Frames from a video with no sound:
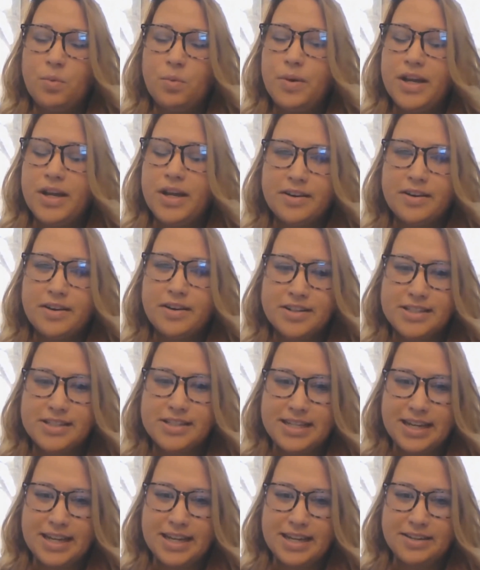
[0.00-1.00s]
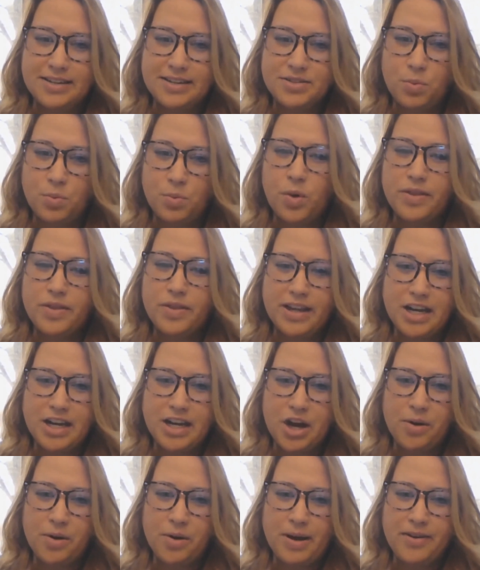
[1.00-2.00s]
we understand what they
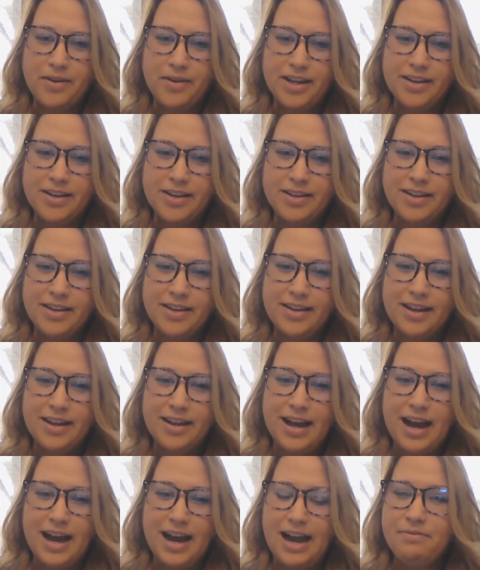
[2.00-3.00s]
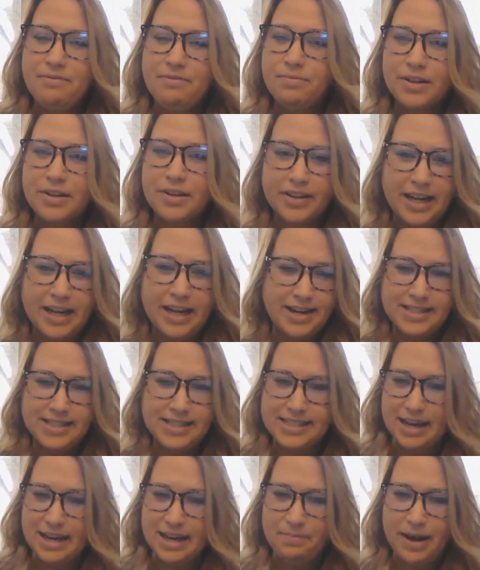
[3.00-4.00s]
know about it, I've really had
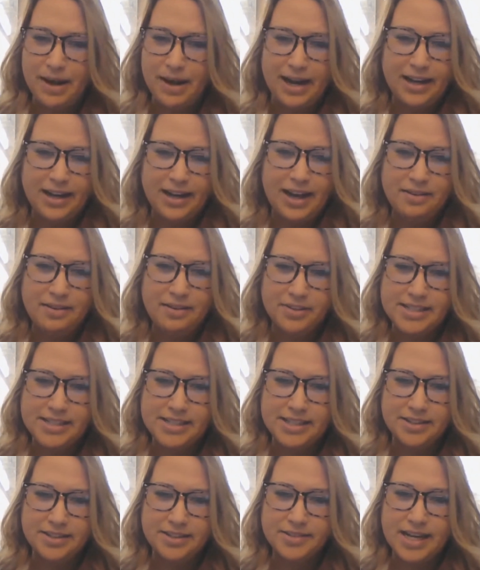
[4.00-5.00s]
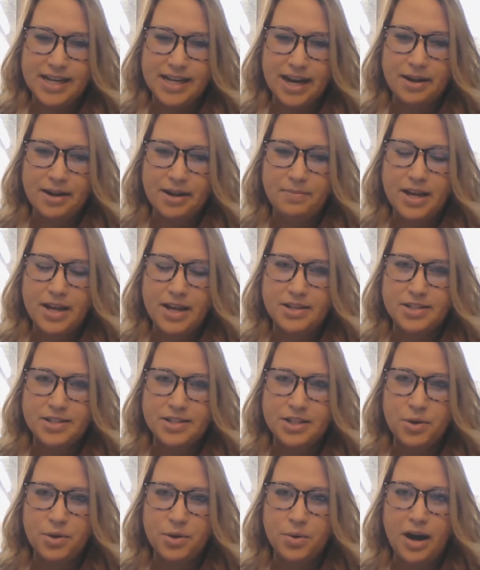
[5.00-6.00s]
to step back every single time.
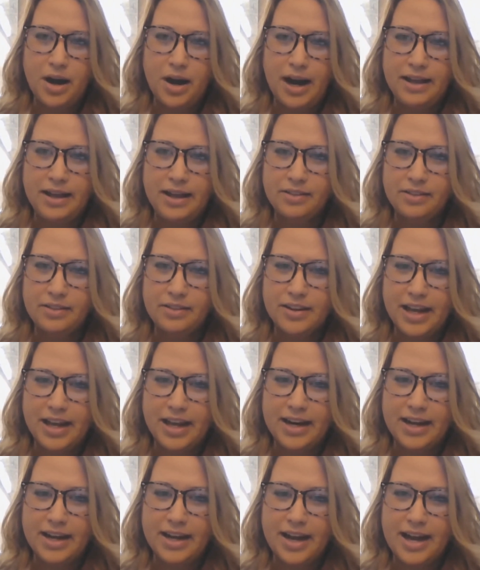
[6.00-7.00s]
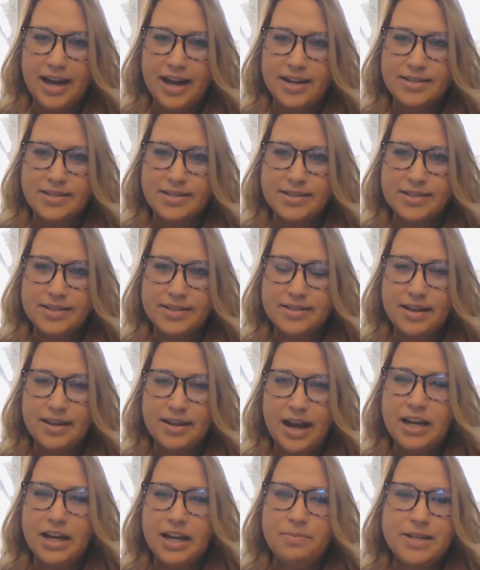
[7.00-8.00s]
And so I look at it as
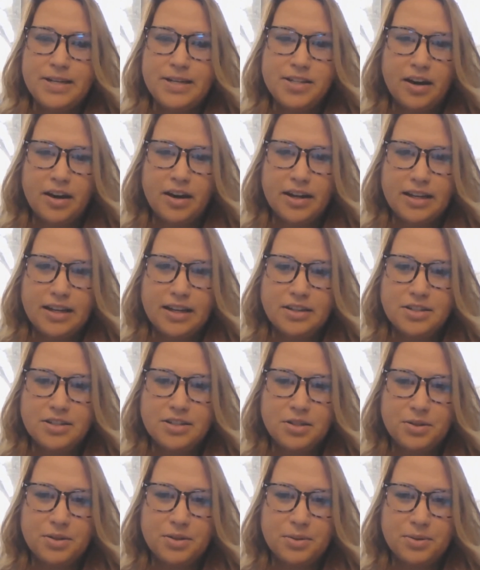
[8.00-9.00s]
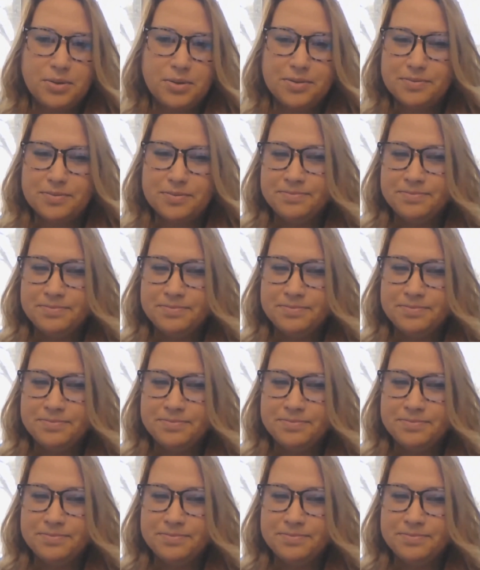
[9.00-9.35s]
I could be talking to